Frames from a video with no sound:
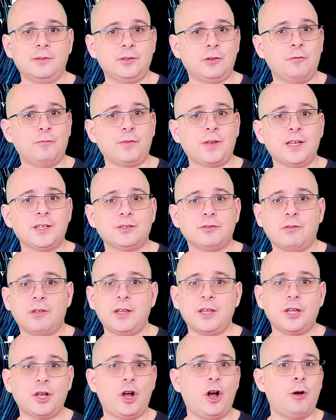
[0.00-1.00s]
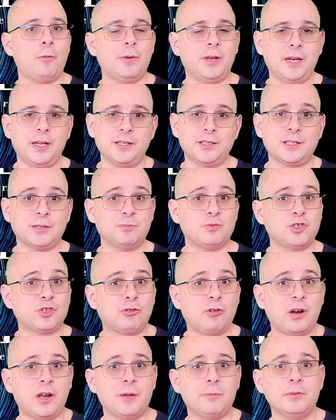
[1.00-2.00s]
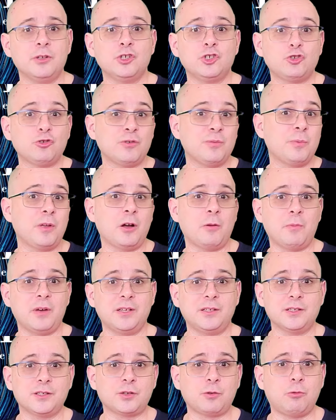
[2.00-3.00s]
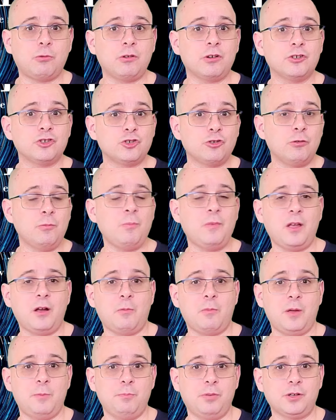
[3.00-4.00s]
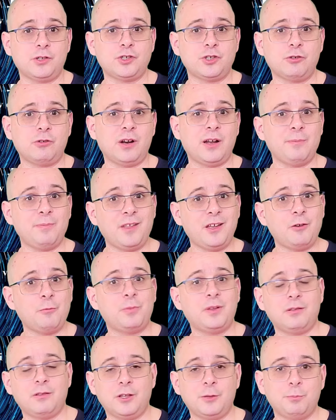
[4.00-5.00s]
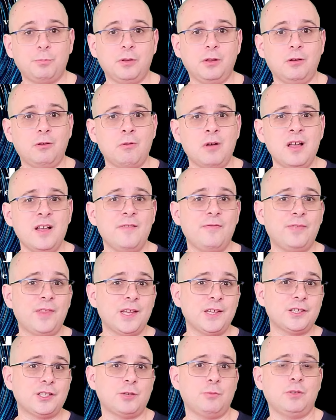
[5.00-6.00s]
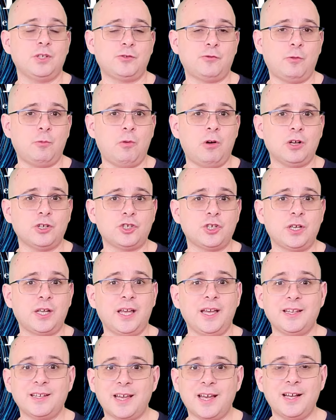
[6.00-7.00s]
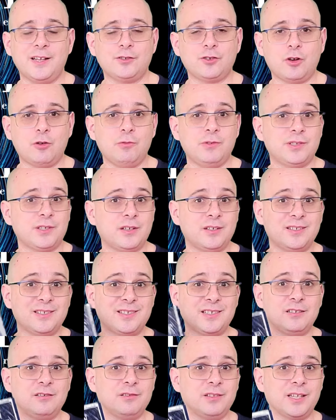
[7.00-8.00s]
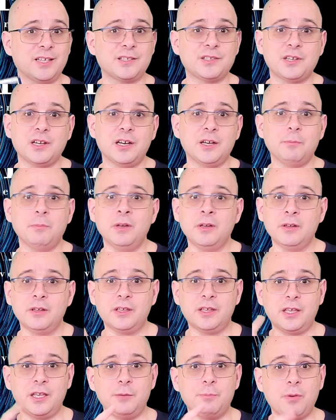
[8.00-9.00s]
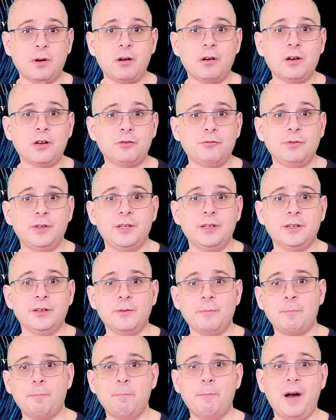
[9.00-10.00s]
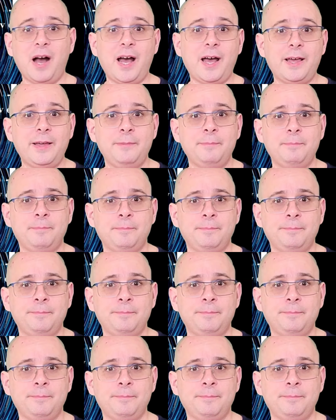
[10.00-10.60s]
Don't forget to like, comment, and subscribe. Join me on my Discord. Join me on my Bookstagram. That'll be linked below. Thanks so much for watching, and as always, until next time, keep on reading. Bye!